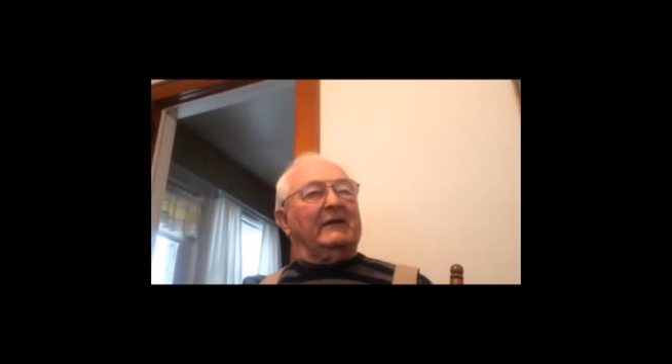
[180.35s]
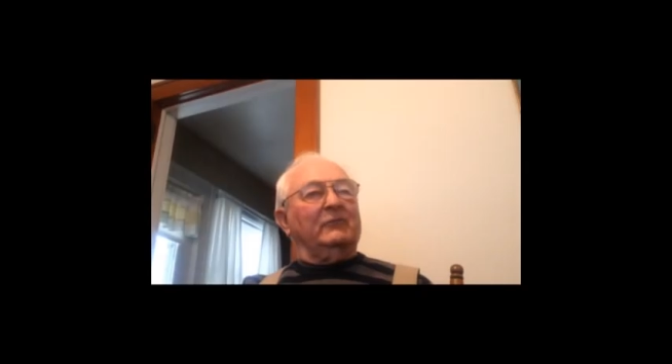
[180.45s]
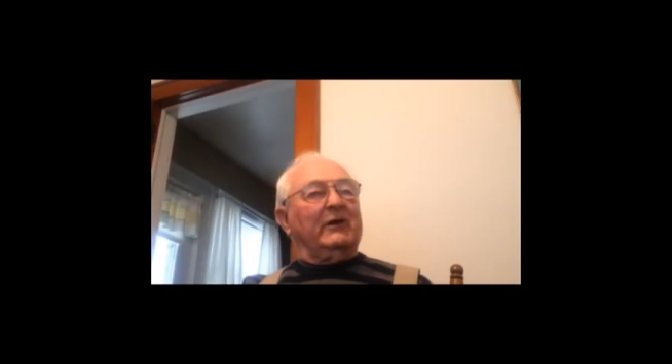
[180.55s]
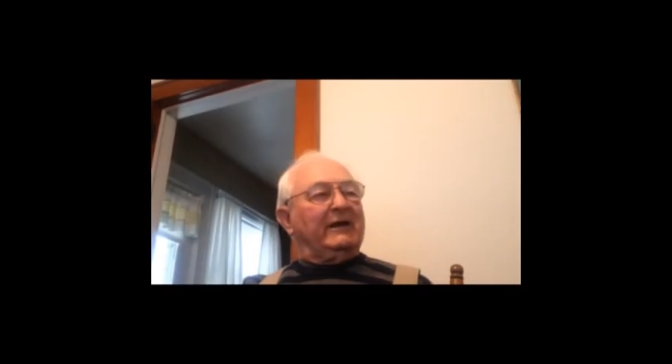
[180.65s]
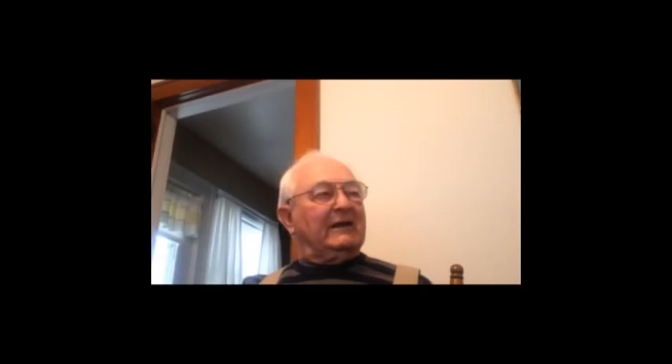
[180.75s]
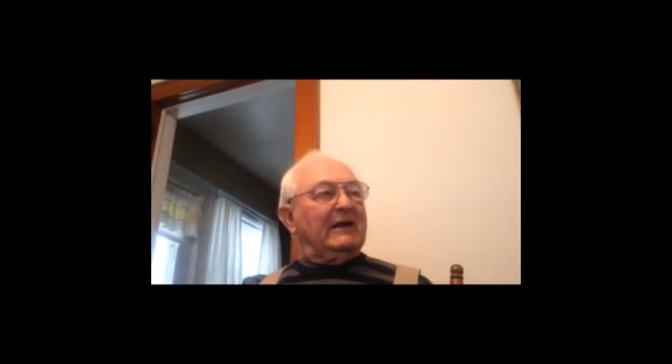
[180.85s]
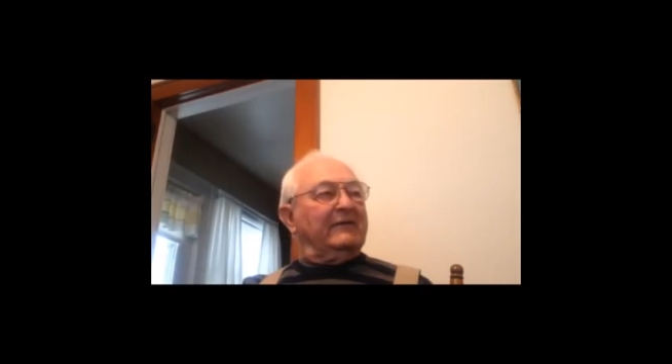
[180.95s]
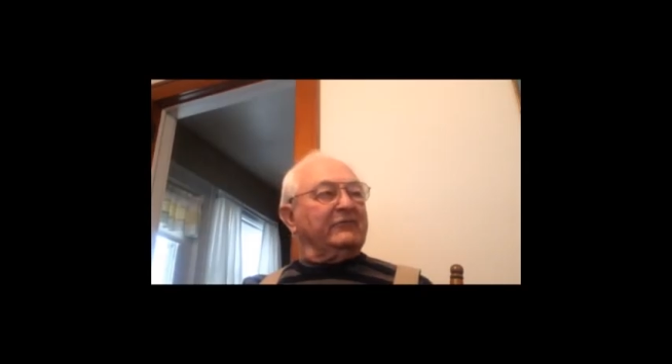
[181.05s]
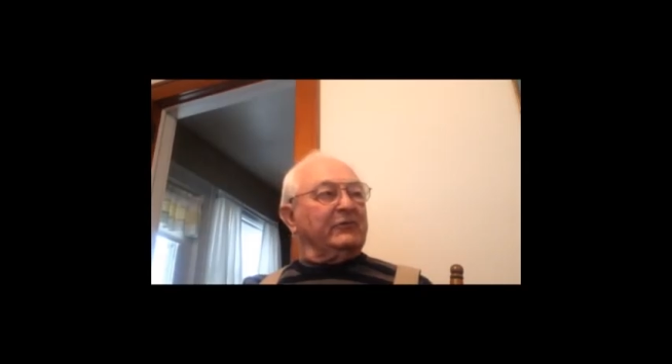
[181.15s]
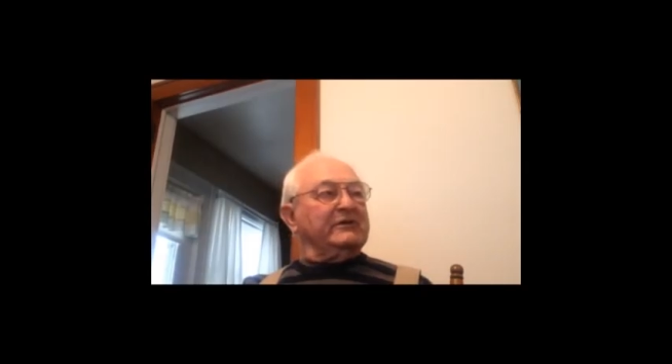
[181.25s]
we had
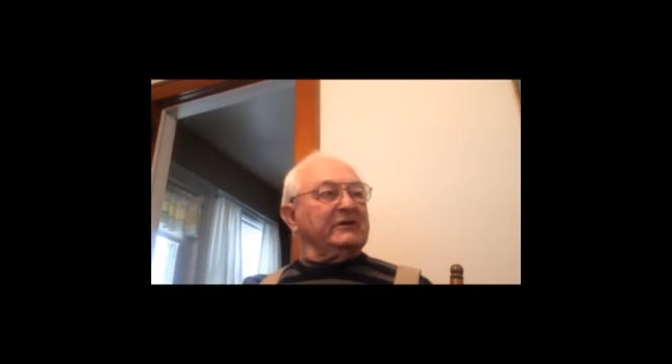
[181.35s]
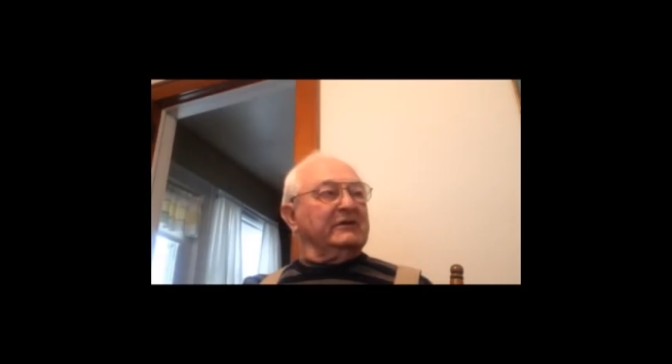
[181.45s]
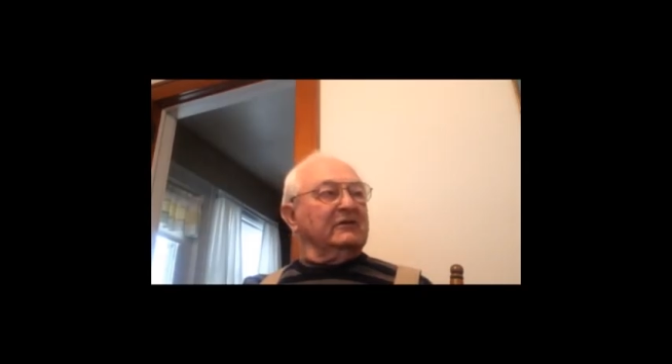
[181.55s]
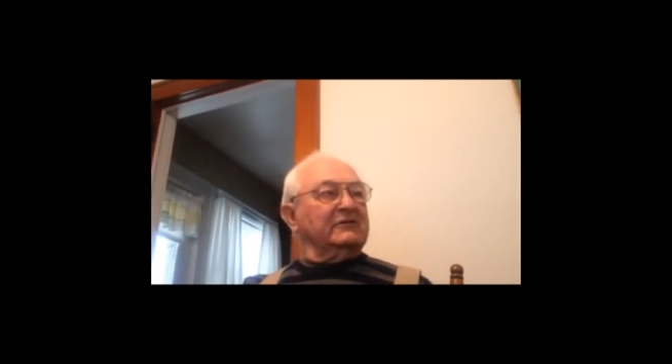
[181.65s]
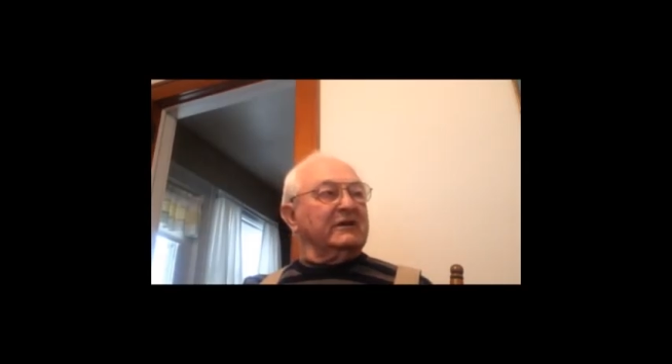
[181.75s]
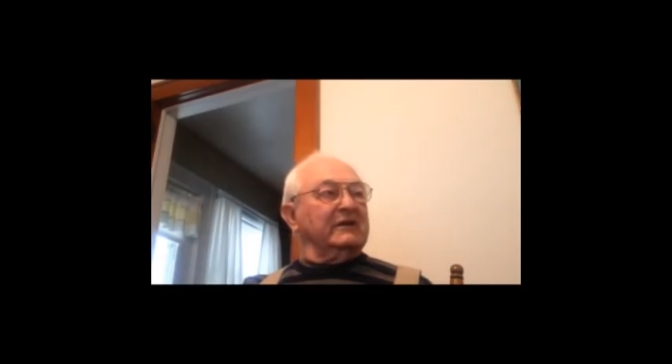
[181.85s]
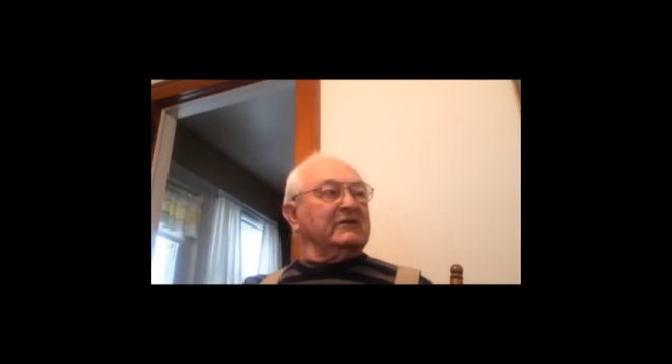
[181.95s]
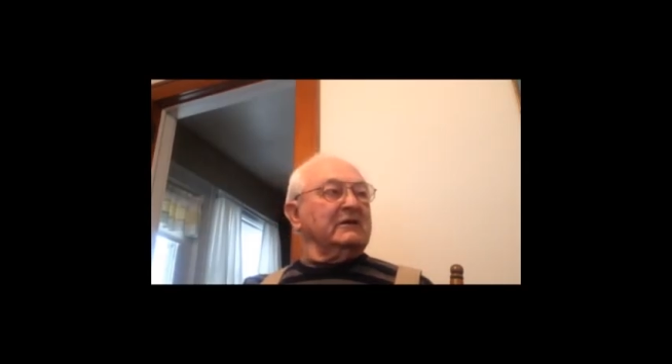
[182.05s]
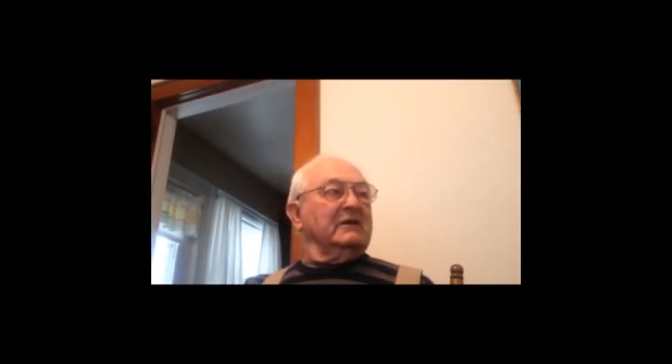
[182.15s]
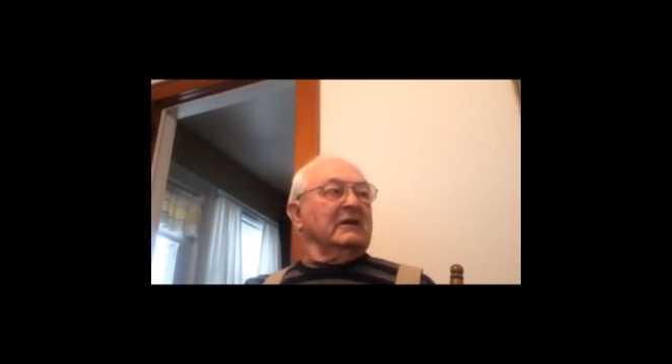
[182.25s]
live trees in those
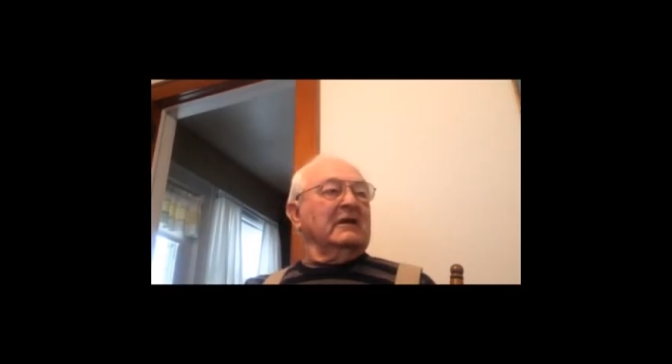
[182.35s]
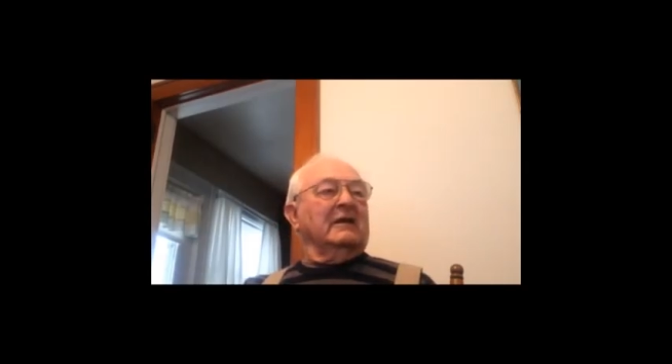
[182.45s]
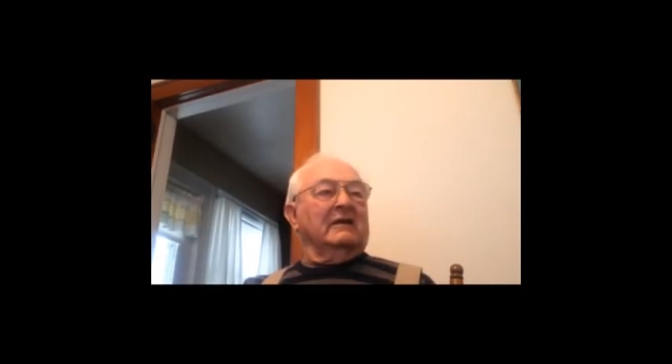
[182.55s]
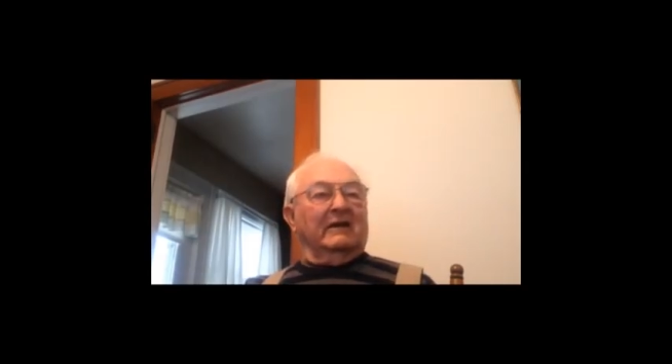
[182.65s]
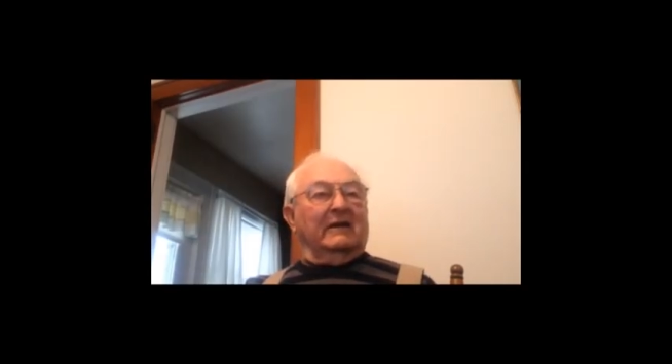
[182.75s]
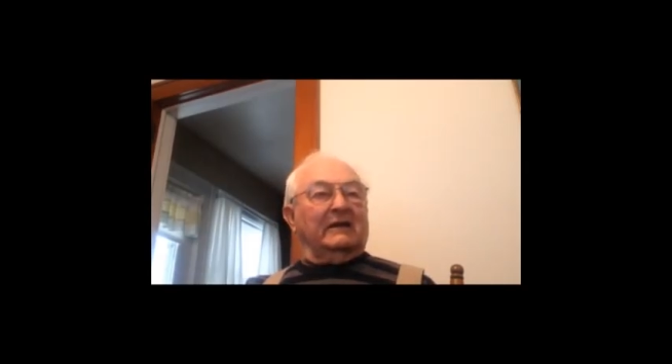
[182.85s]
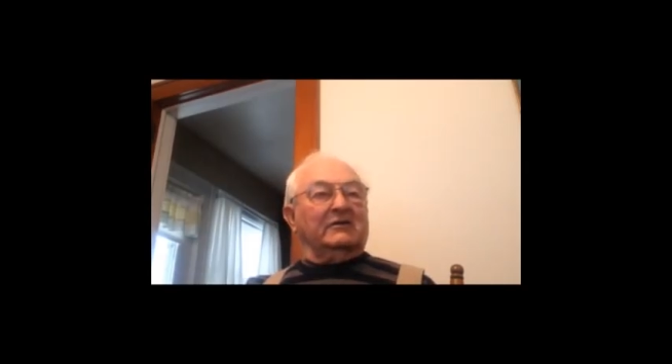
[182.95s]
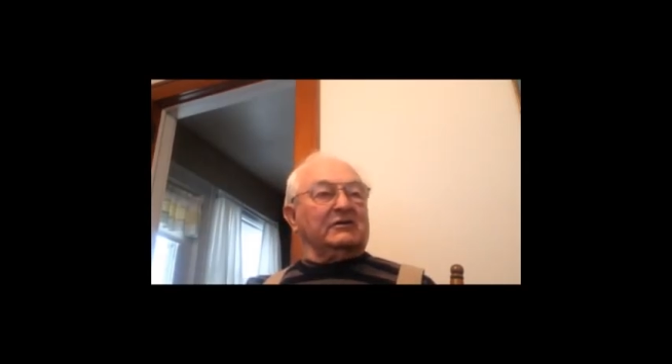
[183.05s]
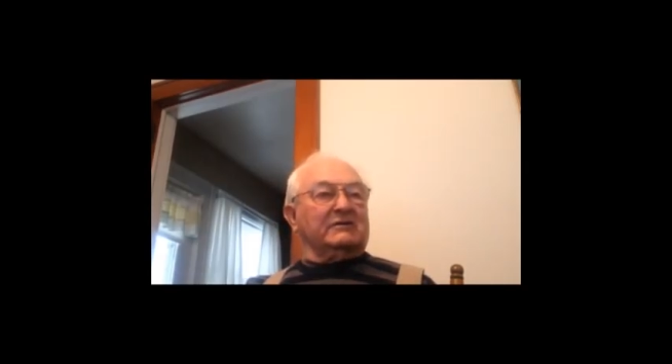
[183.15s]
days, and I